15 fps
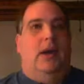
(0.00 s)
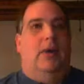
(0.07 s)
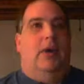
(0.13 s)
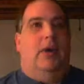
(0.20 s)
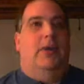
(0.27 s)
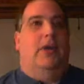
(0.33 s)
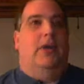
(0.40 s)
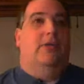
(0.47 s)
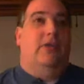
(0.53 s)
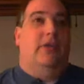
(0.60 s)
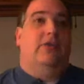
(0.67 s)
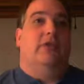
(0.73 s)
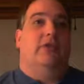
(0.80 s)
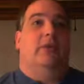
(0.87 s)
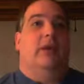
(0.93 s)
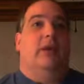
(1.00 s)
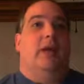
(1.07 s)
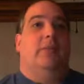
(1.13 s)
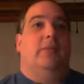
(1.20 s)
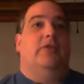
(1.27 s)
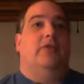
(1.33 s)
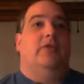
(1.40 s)
want to make this into an
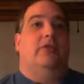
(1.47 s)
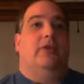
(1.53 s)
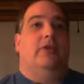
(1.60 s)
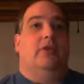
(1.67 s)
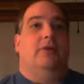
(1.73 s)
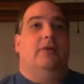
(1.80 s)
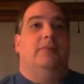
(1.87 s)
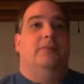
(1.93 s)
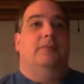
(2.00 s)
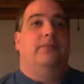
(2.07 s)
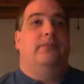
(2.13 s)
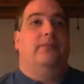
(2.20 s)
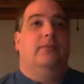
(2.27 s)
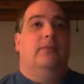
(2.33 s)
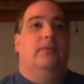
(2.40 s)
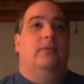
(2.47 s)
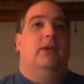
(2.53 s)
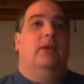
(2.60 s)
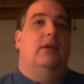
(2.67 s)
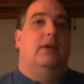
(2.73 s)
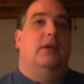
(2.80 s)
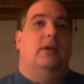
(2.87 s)
iMessage here.
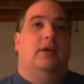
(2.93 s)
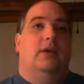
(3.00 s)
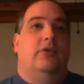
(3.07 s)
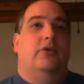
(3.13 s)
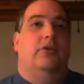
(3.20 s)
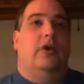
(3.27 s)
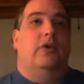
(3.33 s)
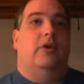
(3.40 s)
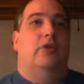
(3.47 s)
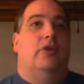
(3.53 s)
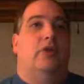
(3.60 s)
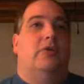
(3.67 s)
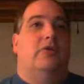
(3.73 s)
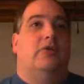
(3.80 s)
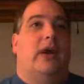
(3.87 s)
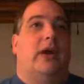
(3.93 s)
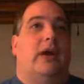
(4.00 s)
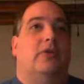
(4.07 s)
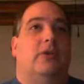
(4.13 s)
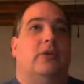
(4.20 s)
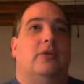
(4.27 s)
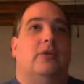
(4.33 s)
Use our new
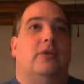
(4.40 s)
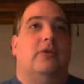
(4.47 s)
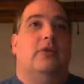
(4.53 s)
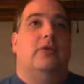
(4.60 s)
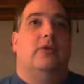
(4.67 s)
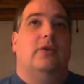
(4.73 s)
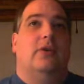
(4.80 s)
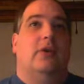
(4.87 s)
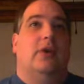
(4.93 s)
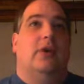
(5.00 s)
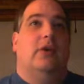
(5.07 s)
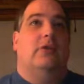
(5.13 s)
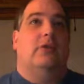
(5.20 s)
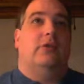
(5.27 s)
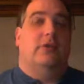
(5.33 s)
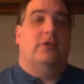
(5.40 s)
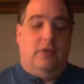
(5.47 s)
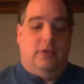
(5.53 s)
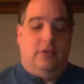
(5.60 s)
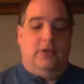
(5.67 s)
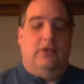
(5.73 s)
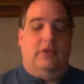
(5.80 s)
abstraction. So our
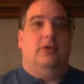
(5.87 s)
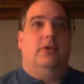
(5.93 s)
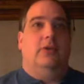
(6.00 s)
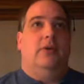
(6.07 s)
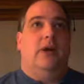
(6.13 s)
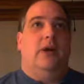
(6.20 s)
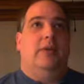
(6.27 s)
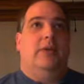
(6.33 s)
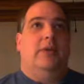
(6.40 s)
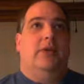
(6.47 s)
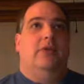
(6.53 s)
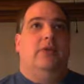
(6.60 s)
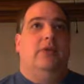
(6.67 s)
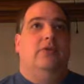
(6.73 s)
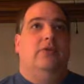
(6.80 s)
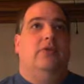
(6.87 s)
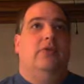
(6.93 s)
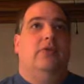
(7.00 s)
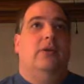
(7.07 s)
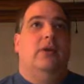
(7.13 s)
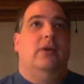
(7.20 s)
result is a new iMessage.